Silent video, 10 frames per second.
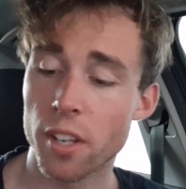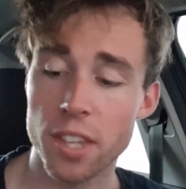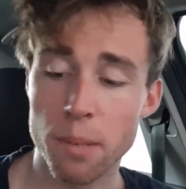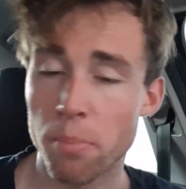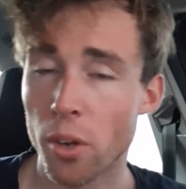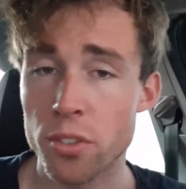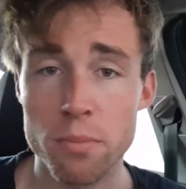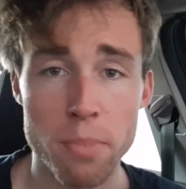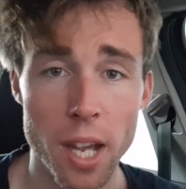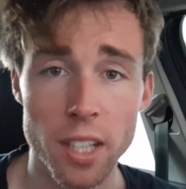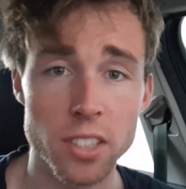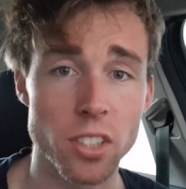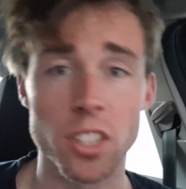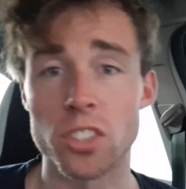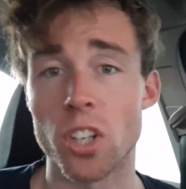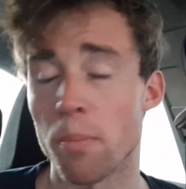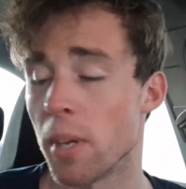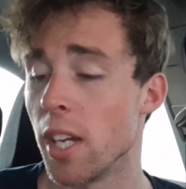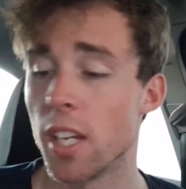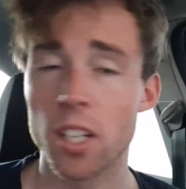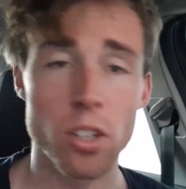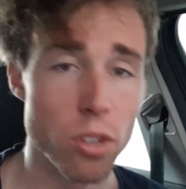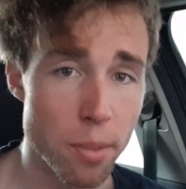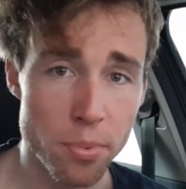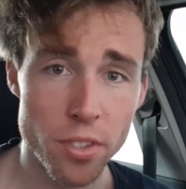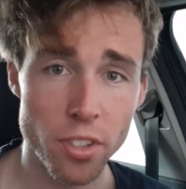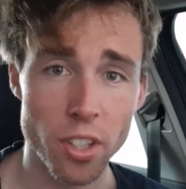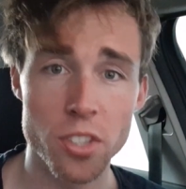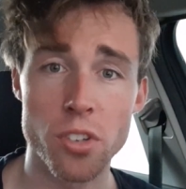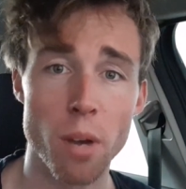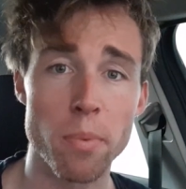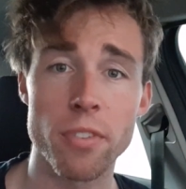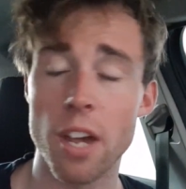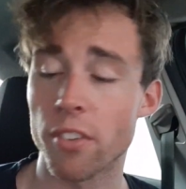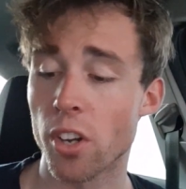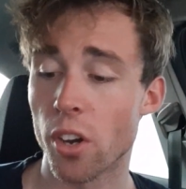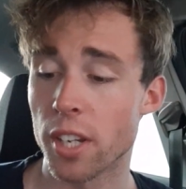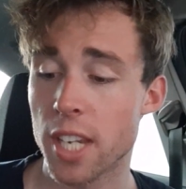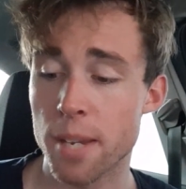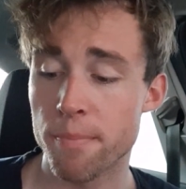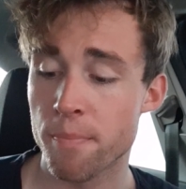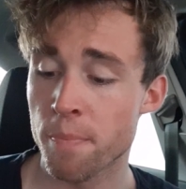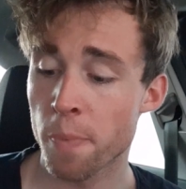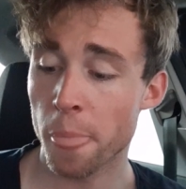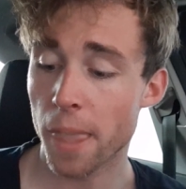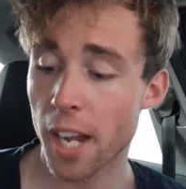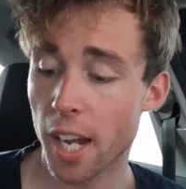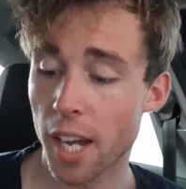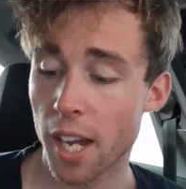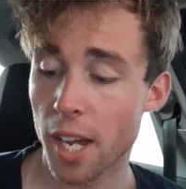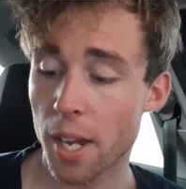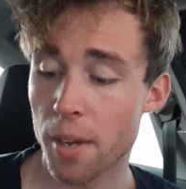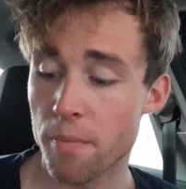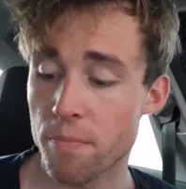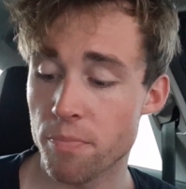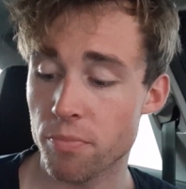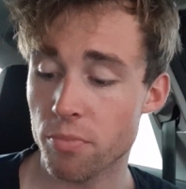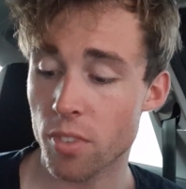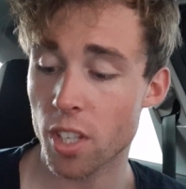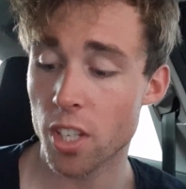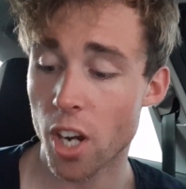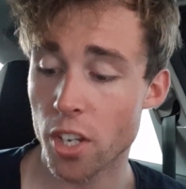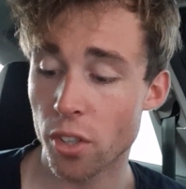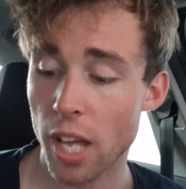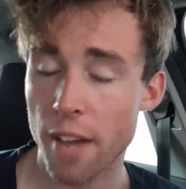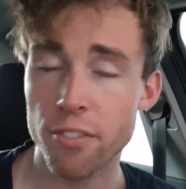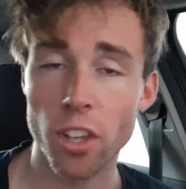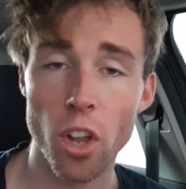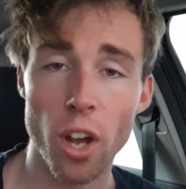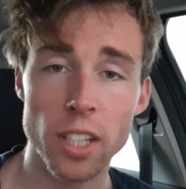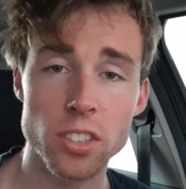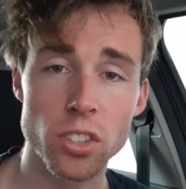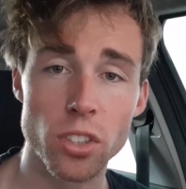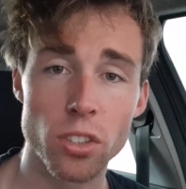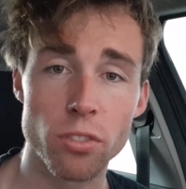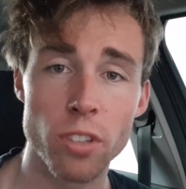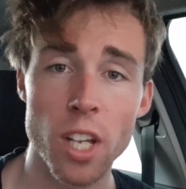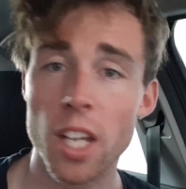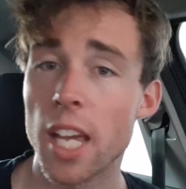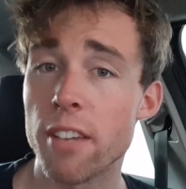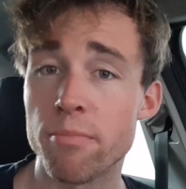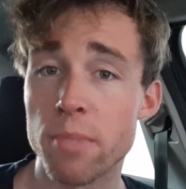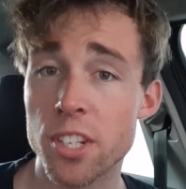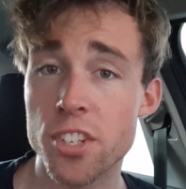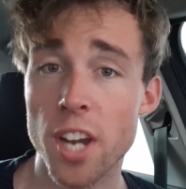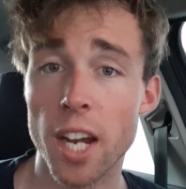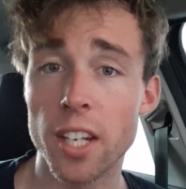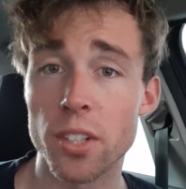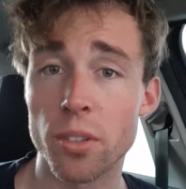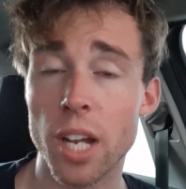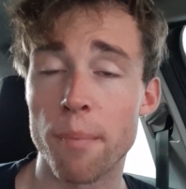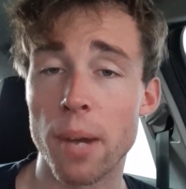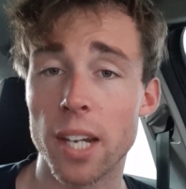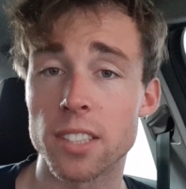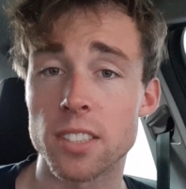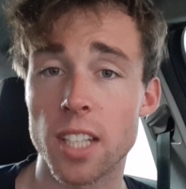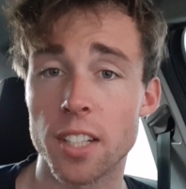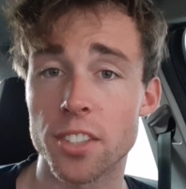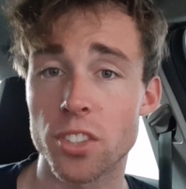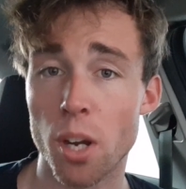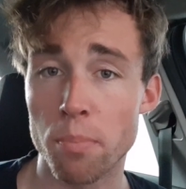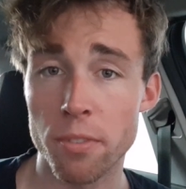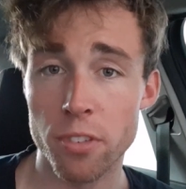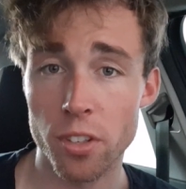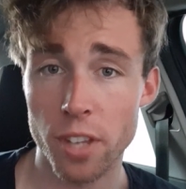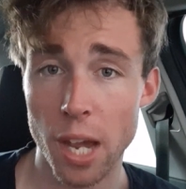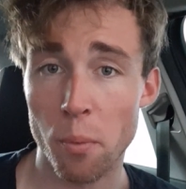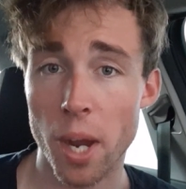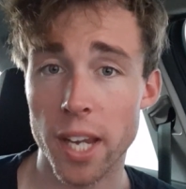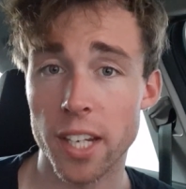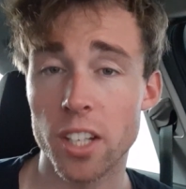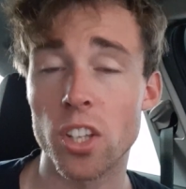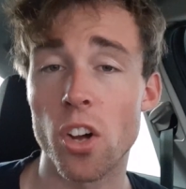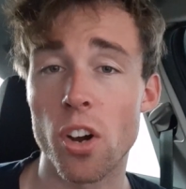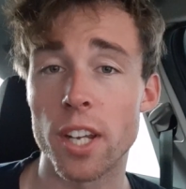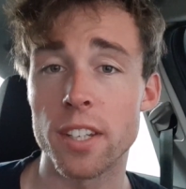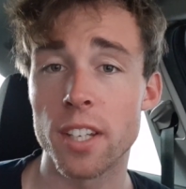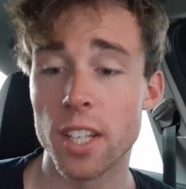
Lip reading: I think Bontempelli's on the drop. Cripps is on the drop if you haven't got him. You'll have the likes of even Mitch Duncan will come back and start to drop if you're that way inclined.